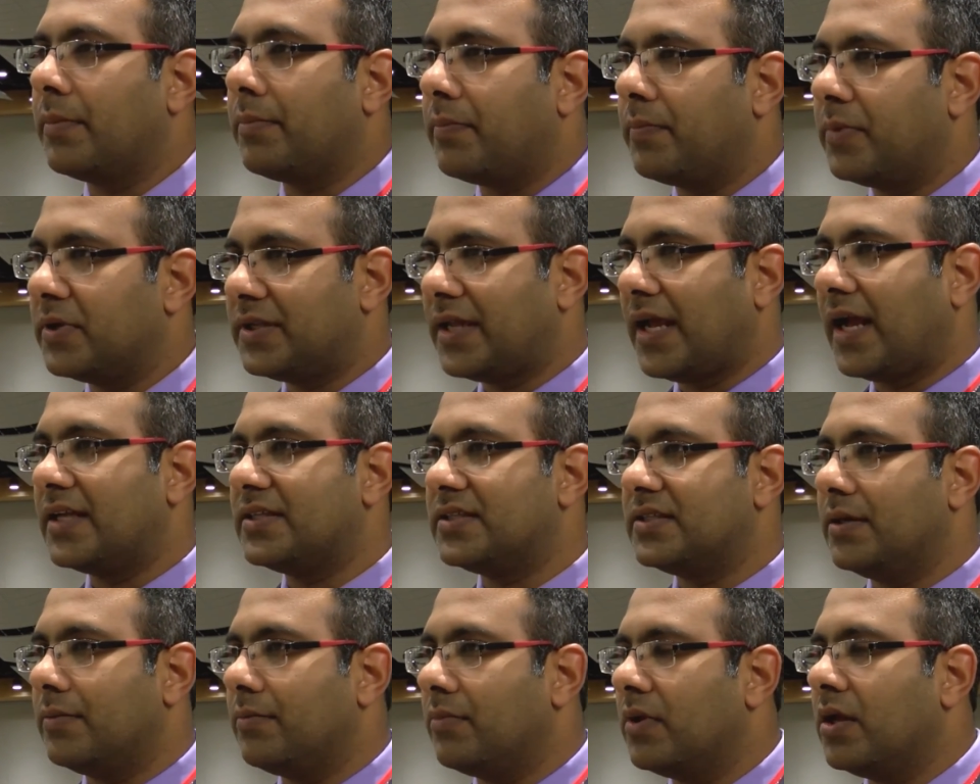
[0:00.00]

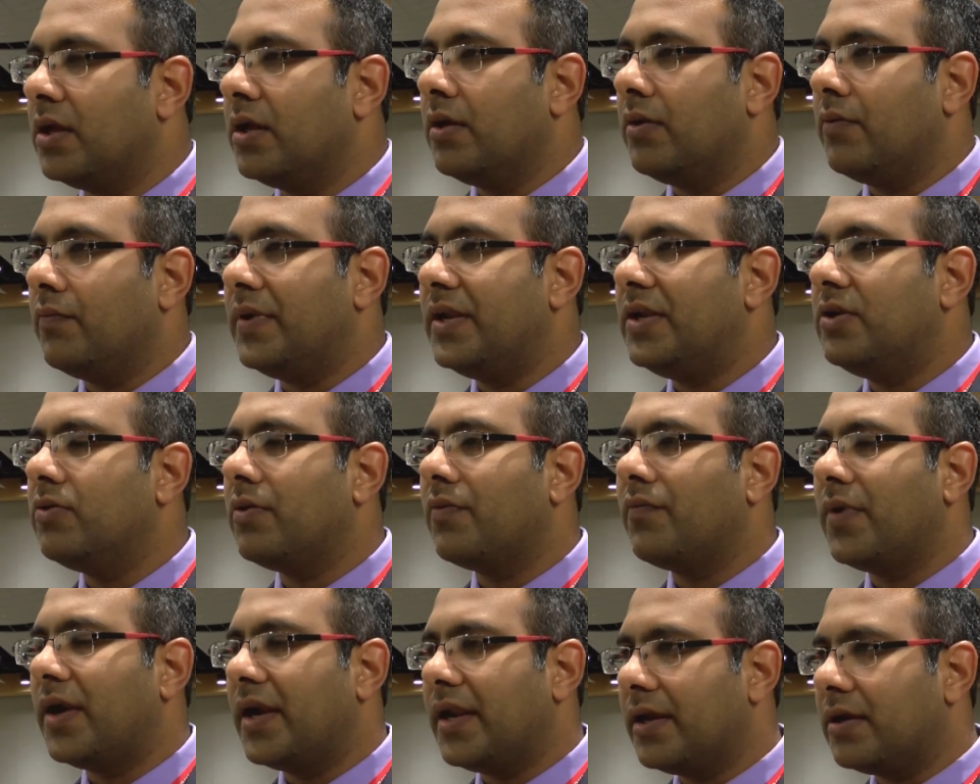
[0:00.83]
potassium. We do
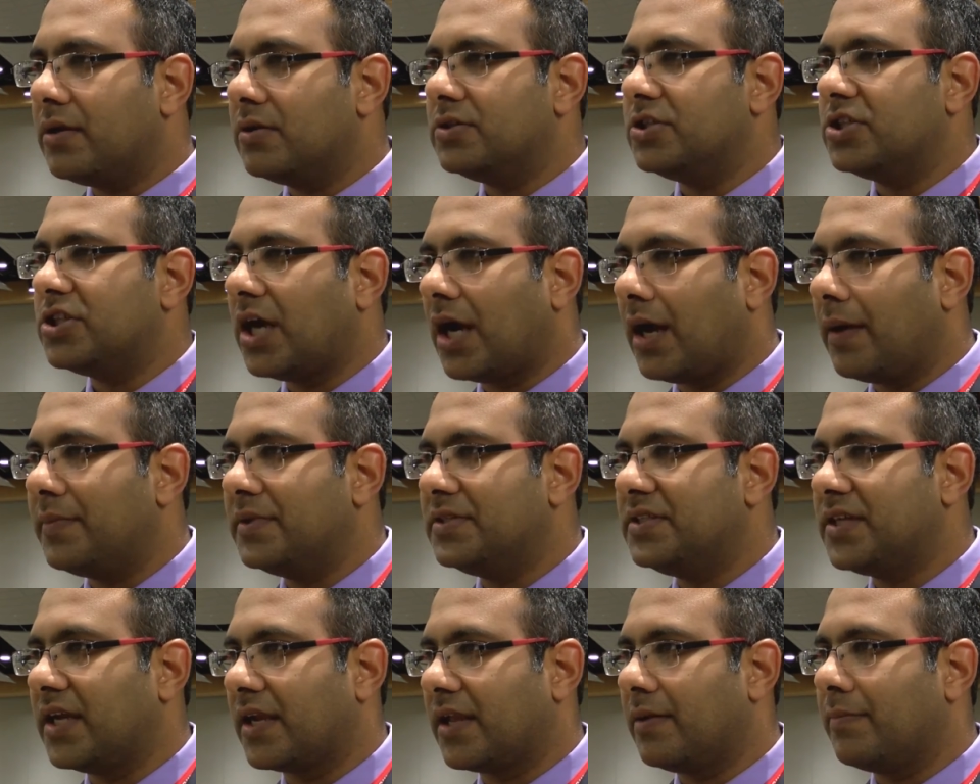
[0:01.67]
a very good job
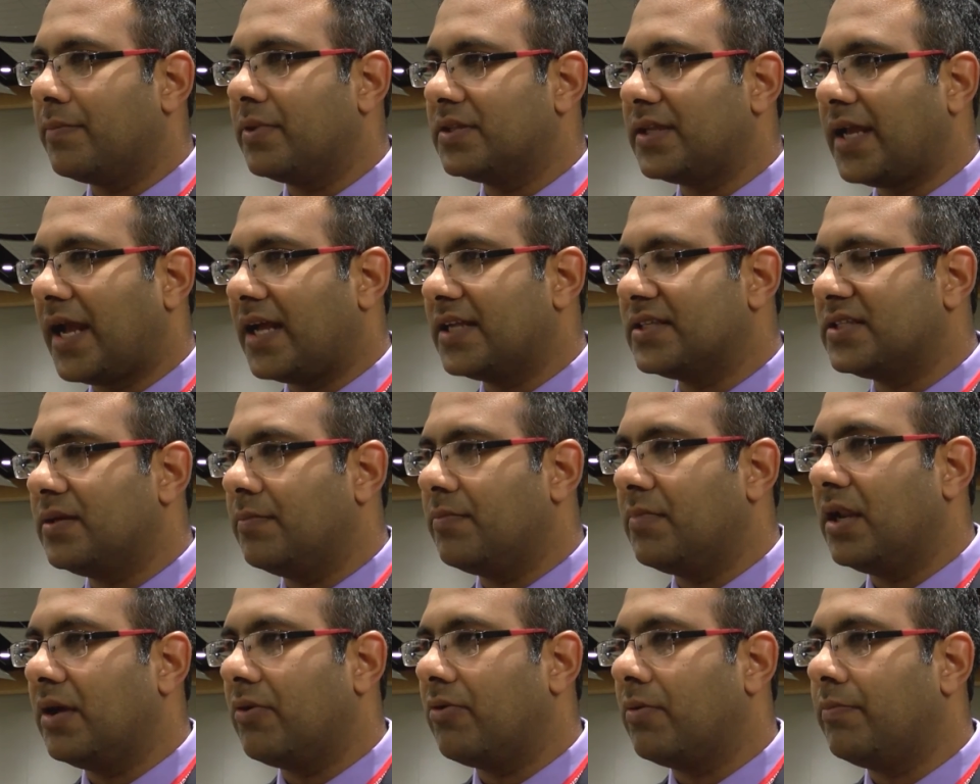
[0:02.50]
in checking
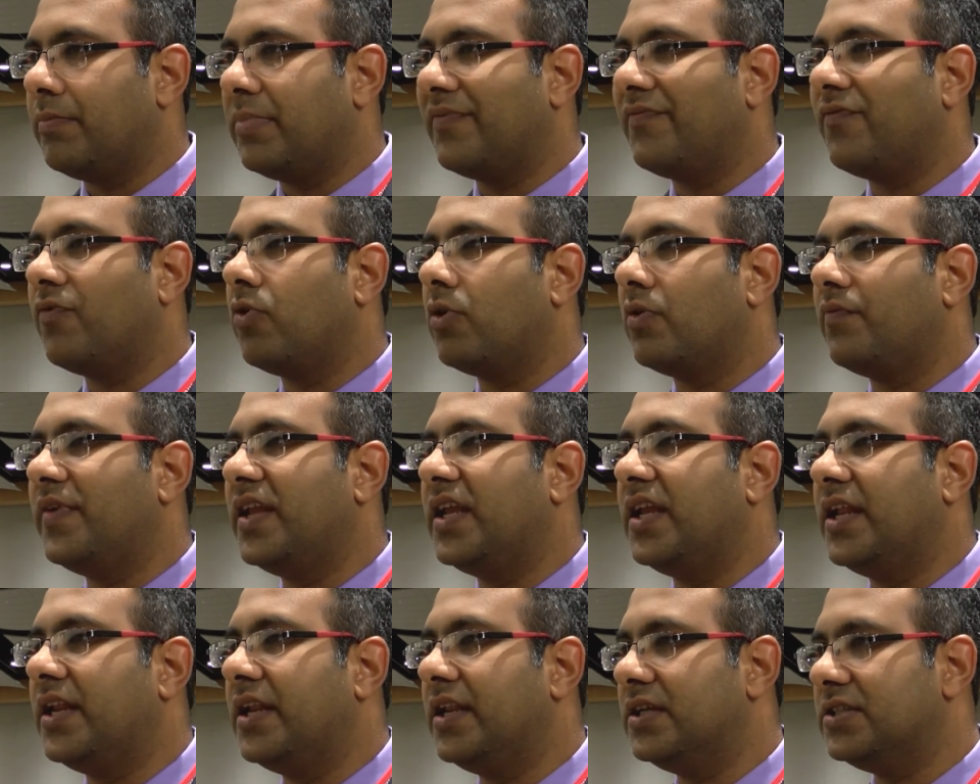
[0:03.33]
potassium level before
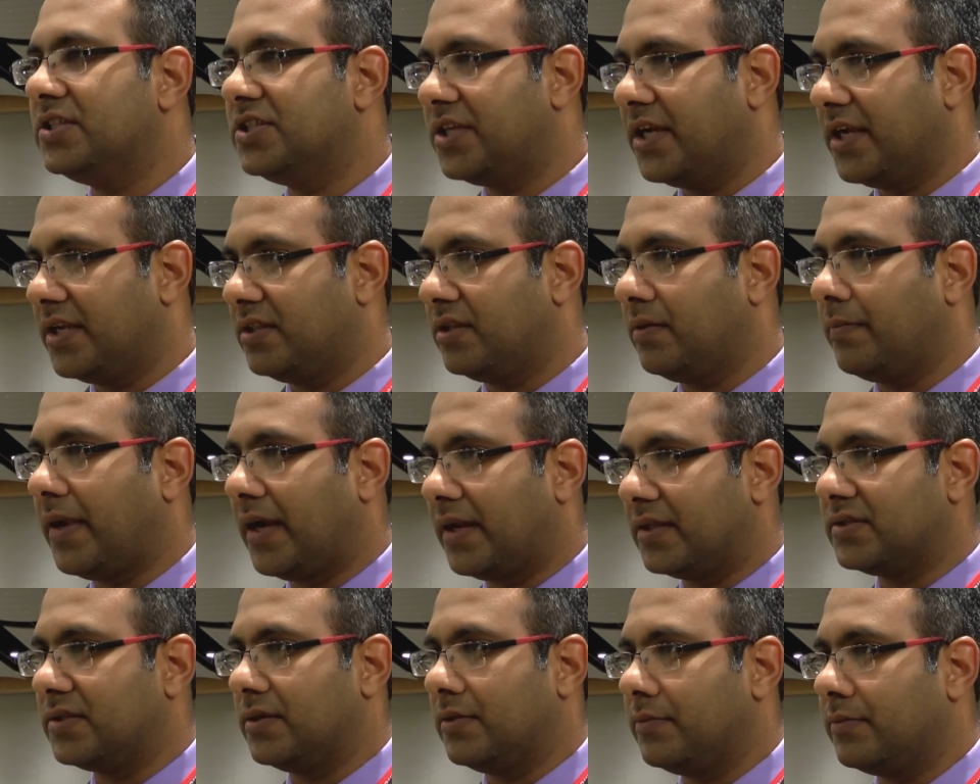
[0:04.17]
we initiate the
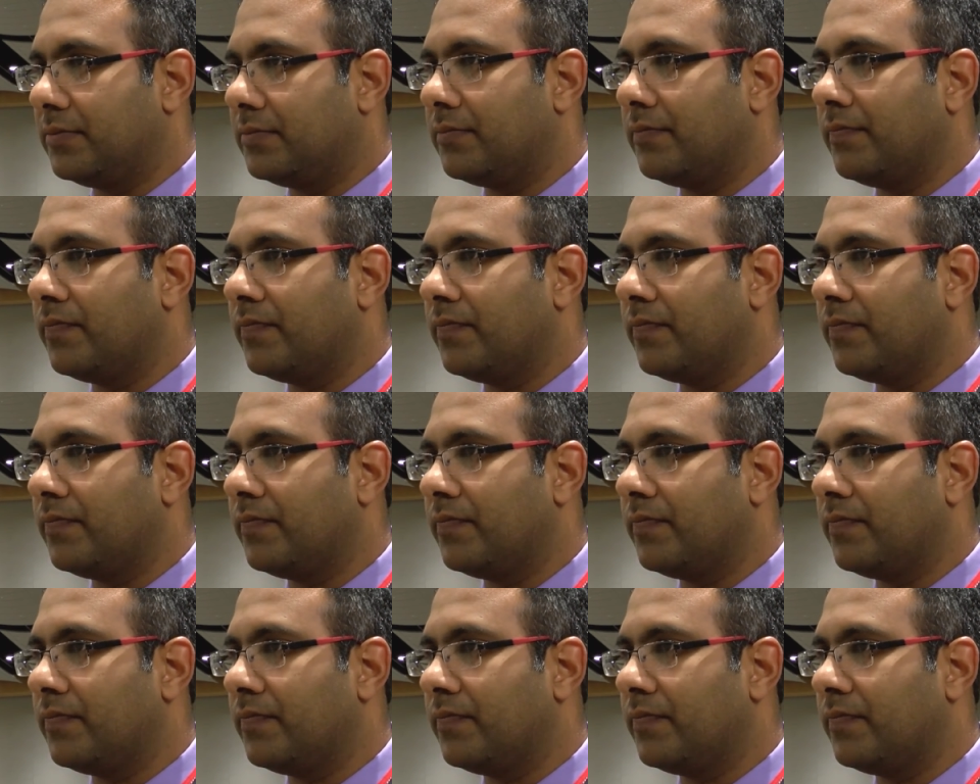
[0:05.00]
medicine.